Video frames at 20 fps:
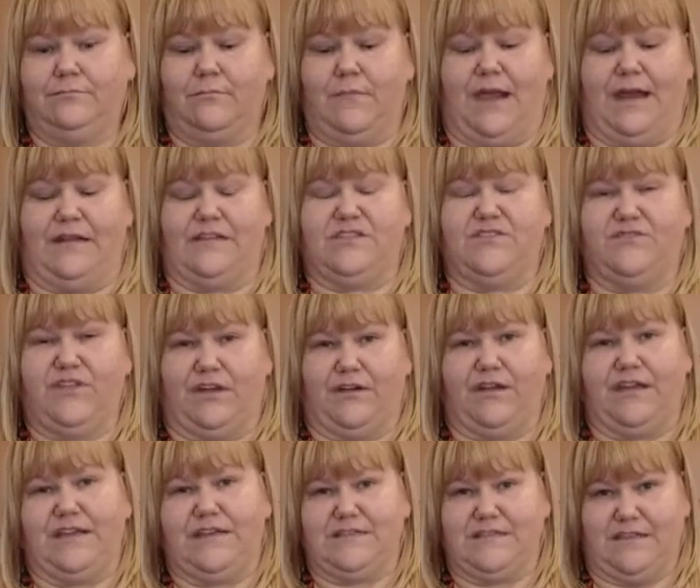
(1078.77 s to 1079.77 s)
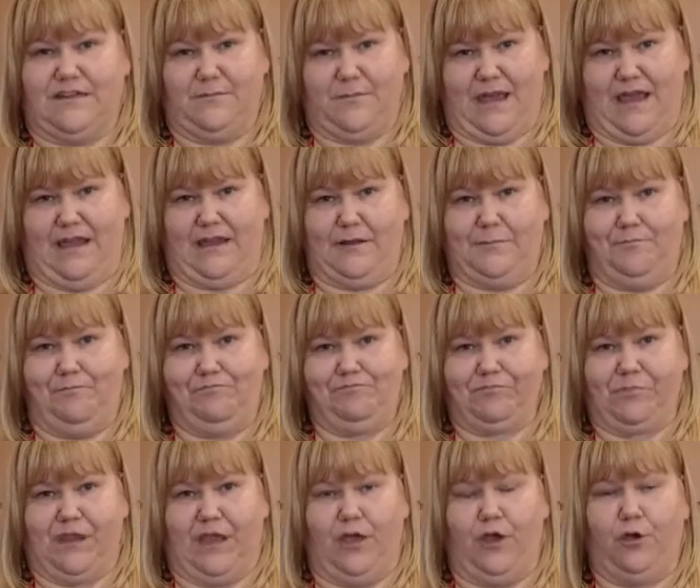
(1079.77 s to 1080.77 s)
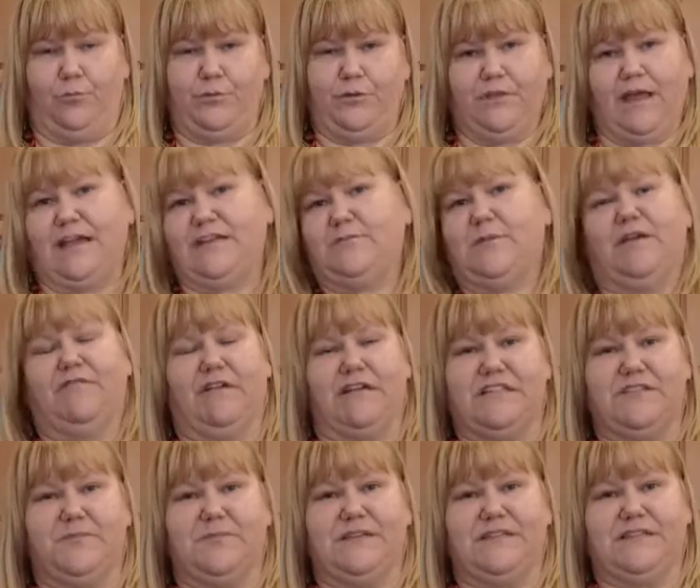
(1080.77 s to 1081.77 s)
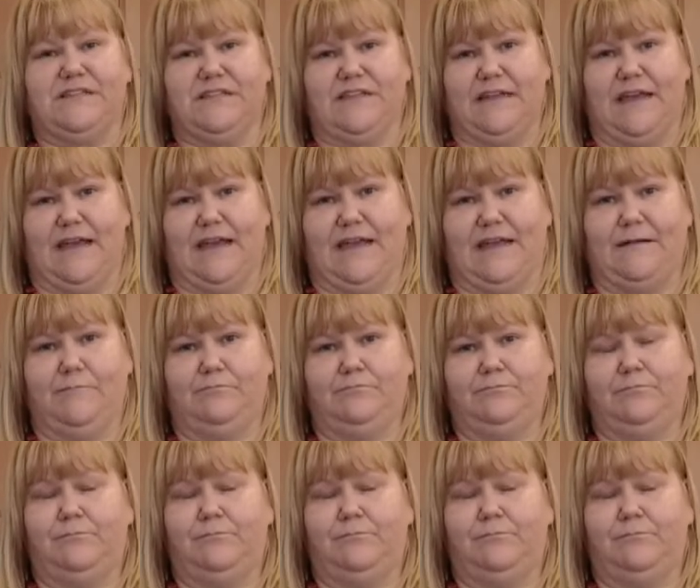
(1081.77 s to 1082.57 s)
and it's very easy to make. I hope you liked my recipes today.